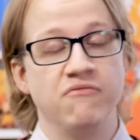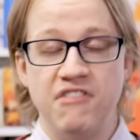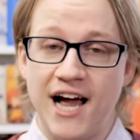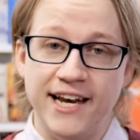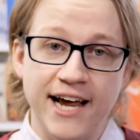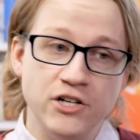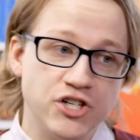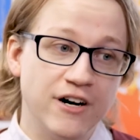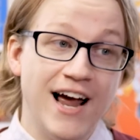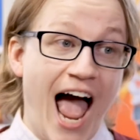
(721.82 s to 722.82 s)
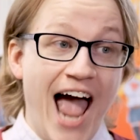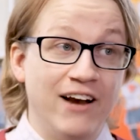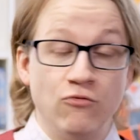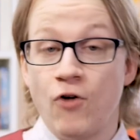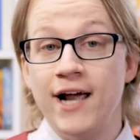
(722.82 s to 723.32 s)
of that nature,
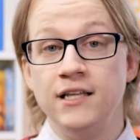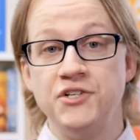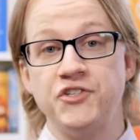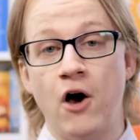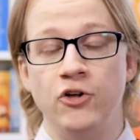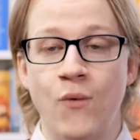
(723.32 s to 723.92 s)
and rightly so.